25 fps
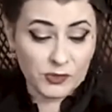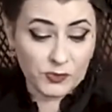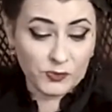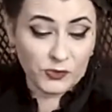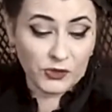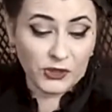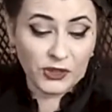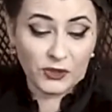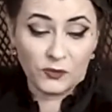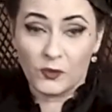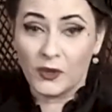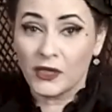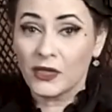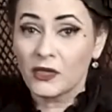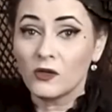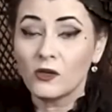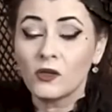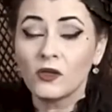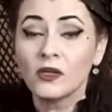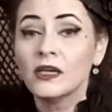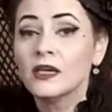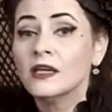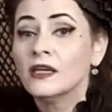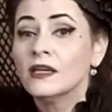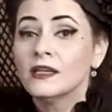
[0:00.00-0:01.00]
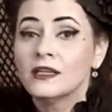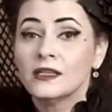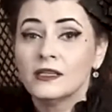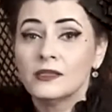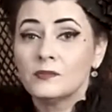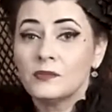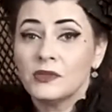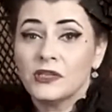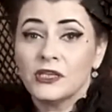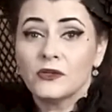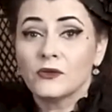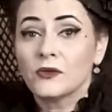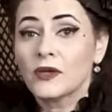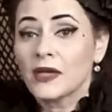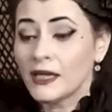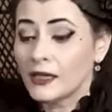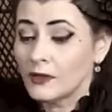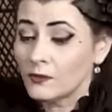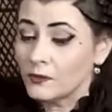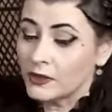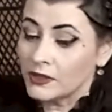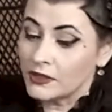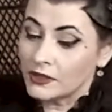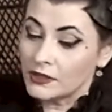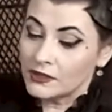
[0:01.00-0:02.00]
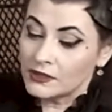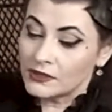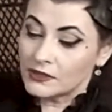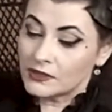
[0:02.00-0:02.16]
pretty well and be okay with it.